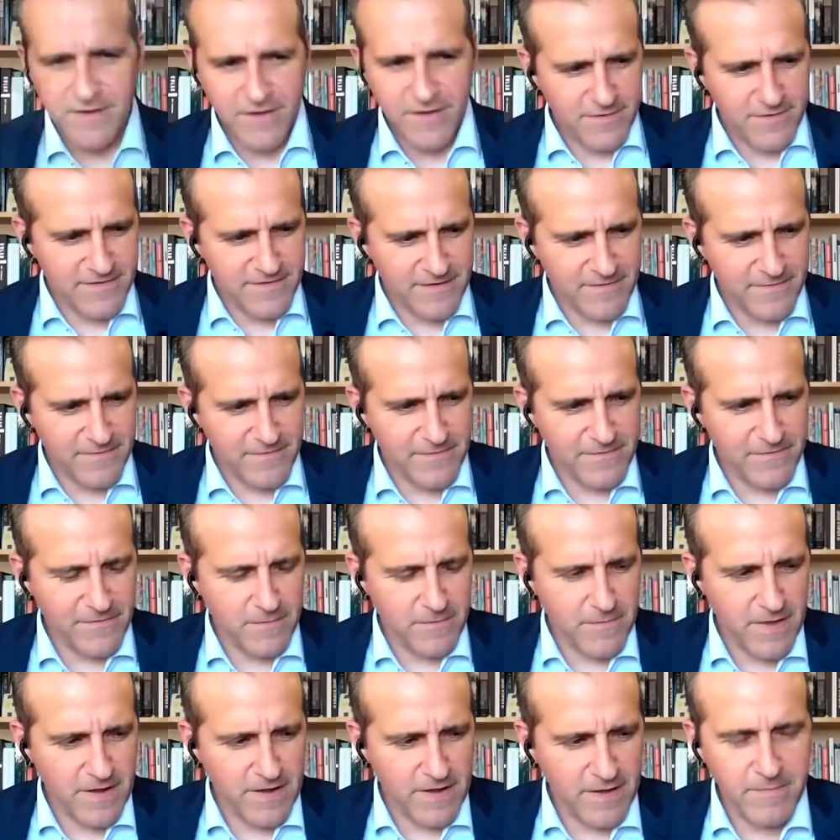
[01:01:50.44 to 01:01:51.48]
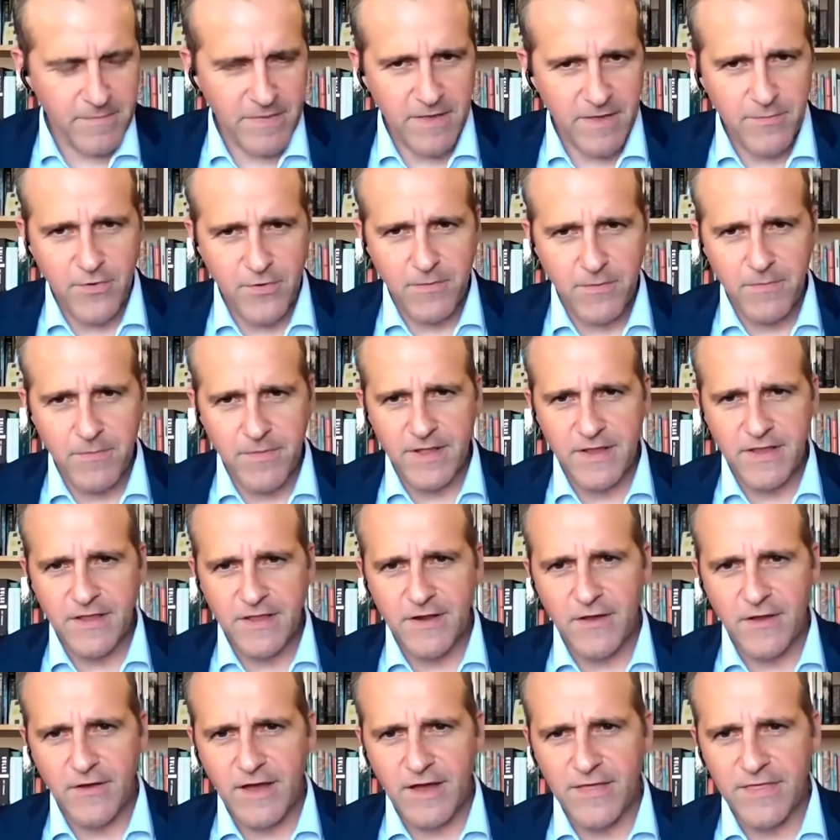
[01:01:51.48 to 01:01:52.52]
I know is different from many people, but
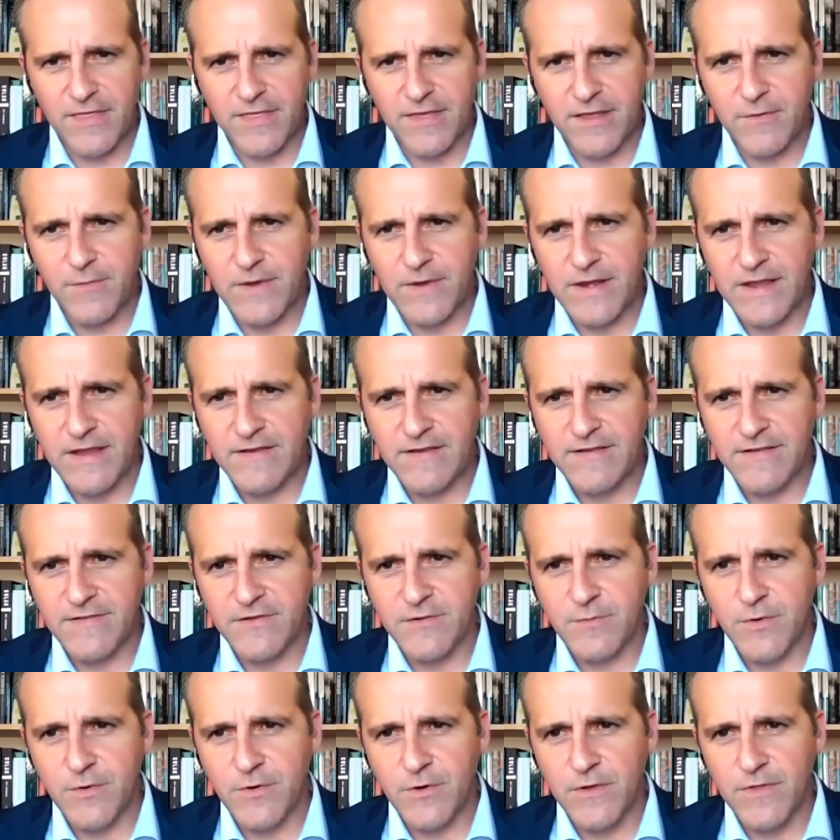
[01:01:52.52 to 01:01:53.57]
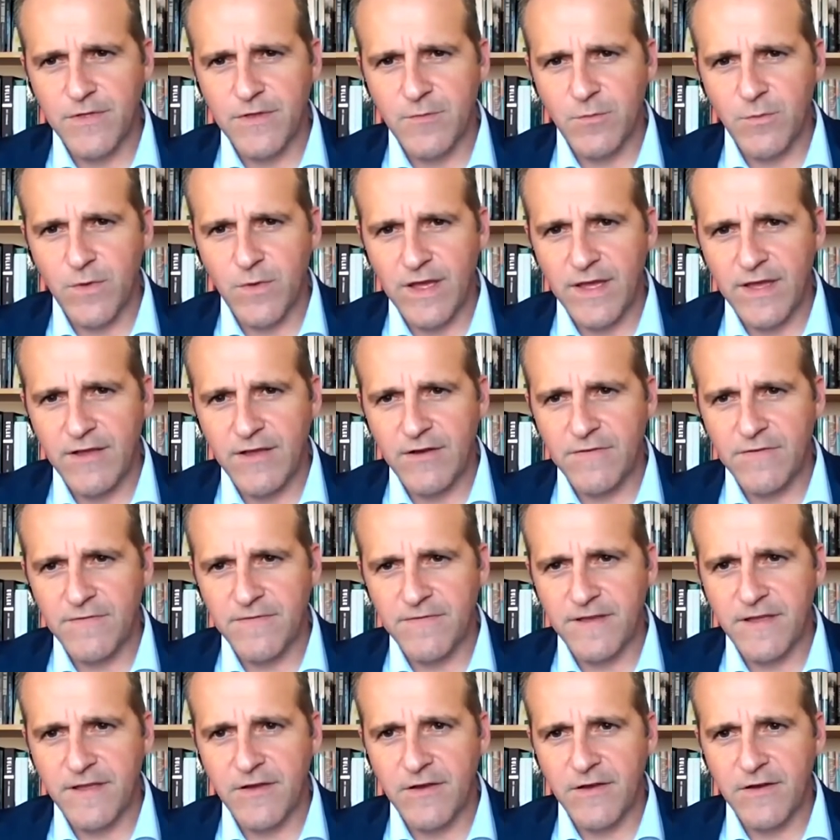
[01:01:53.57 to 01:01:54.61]
you know, I think we need to do more than wag our
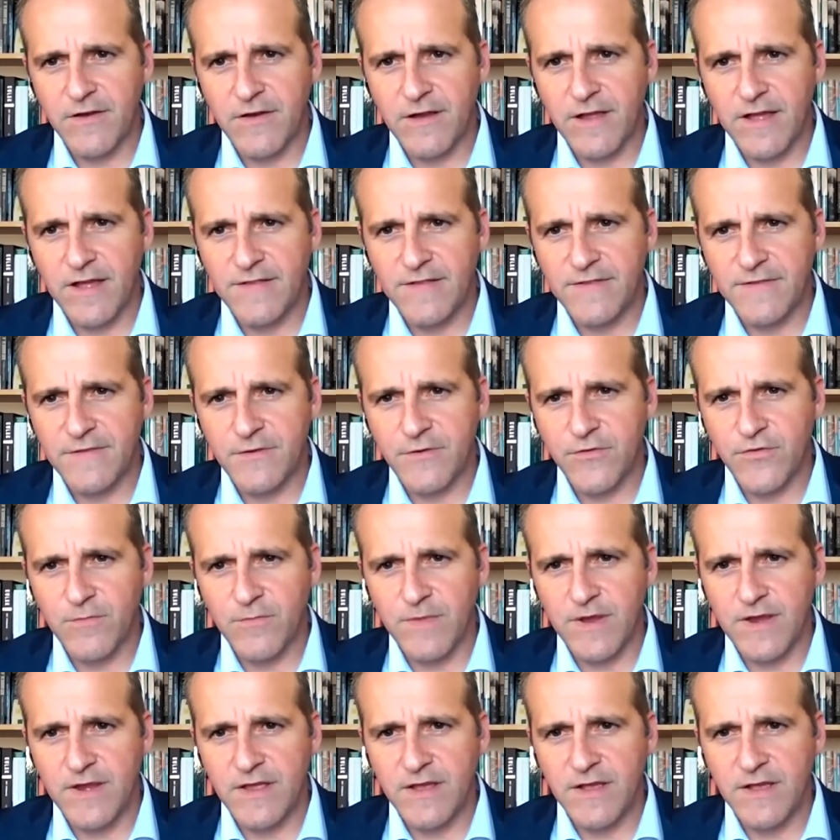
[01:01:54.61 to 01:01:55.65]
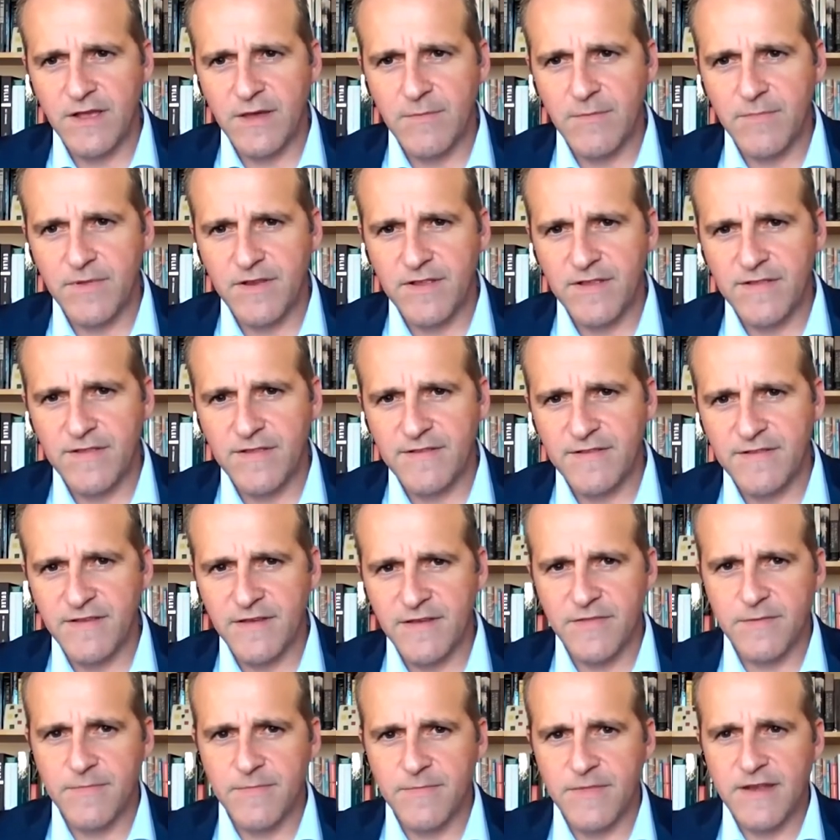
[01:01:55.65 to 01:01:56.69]
finger at social media companies and
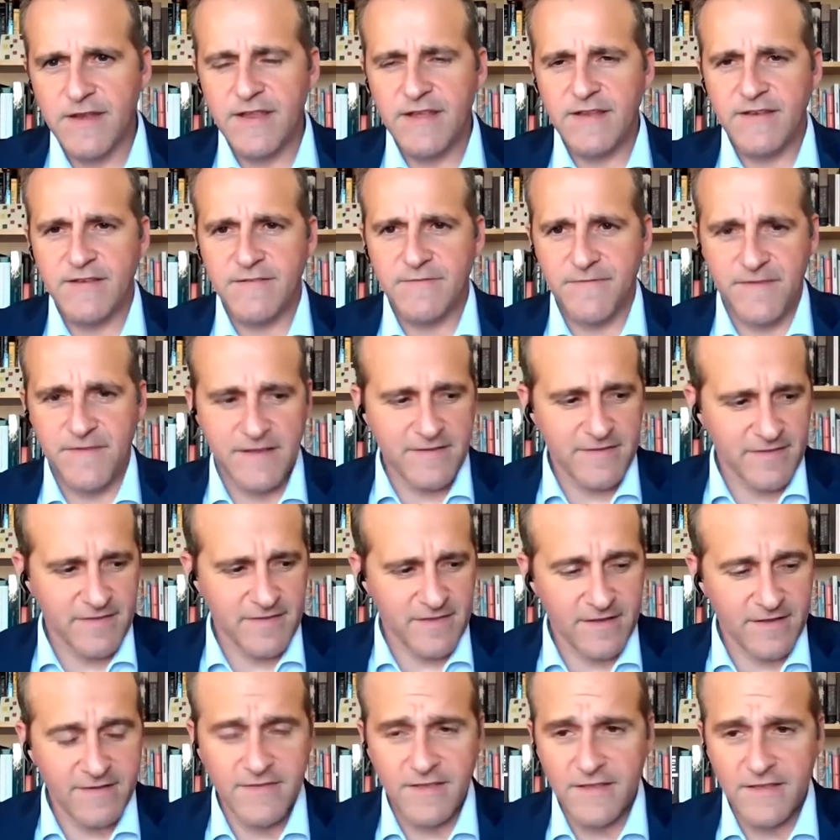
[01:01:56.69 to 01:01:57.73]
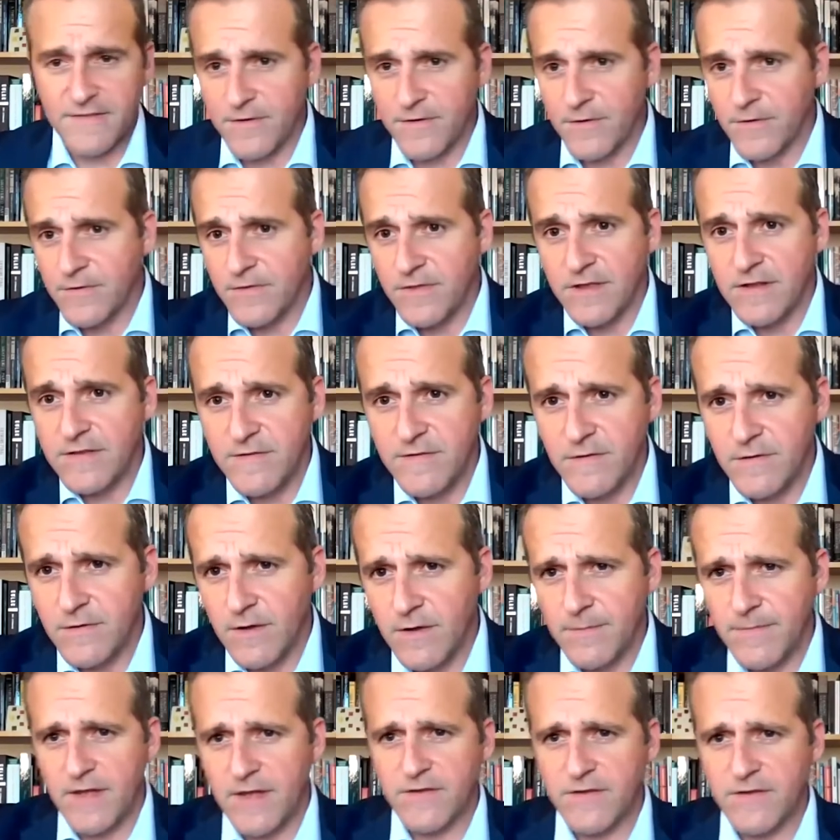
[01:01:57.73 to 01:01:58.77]
tell them they need to fix things. They certainly
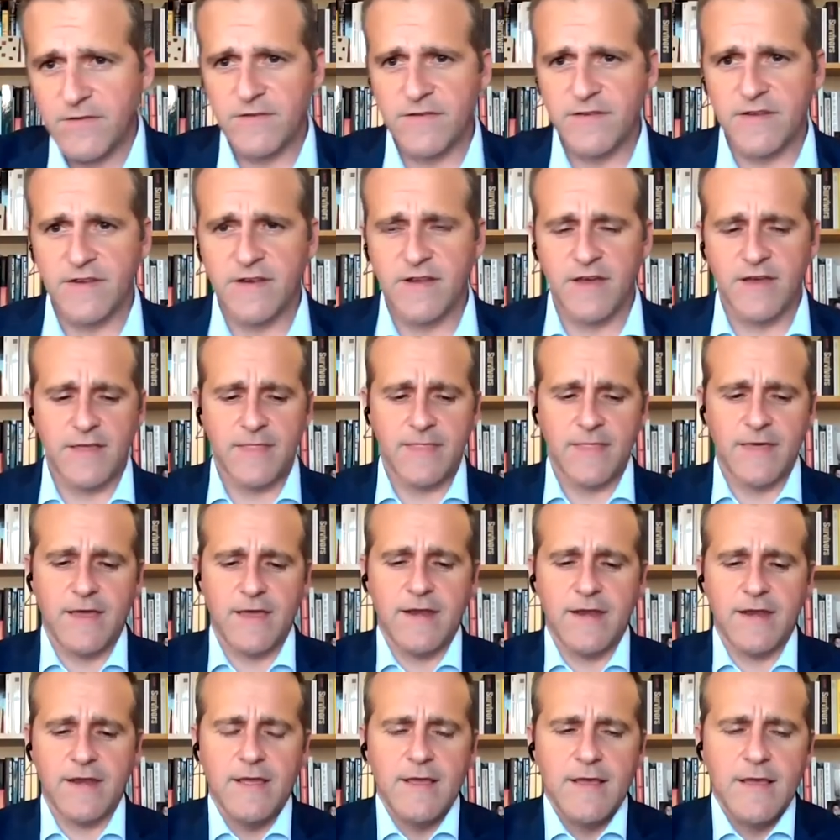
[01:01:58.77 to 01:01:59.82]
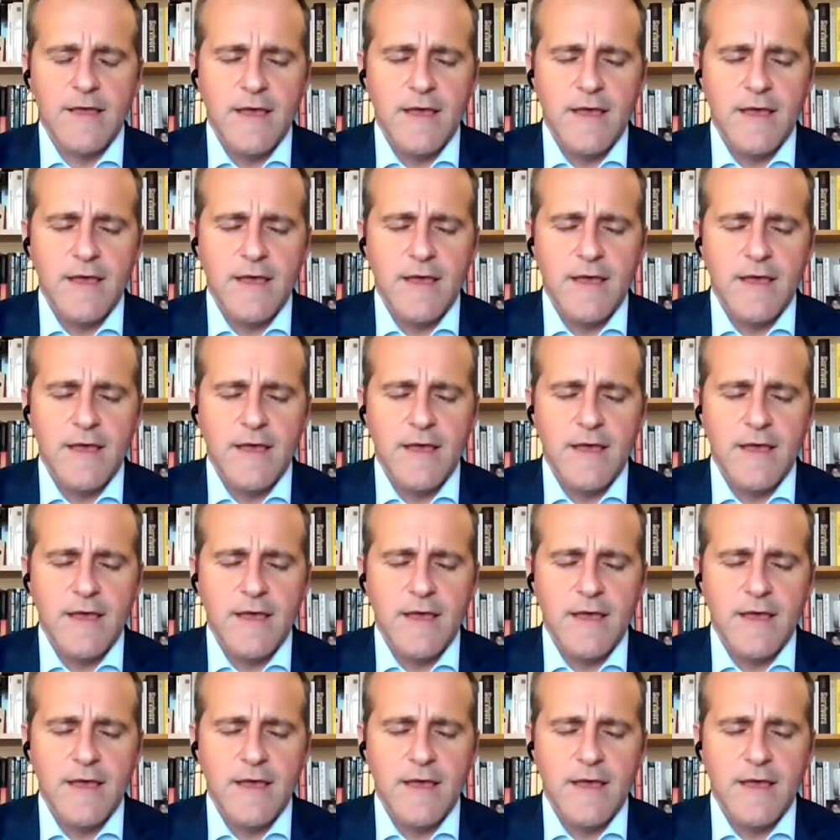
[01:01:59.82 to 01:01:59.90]
do. I'm not denying that.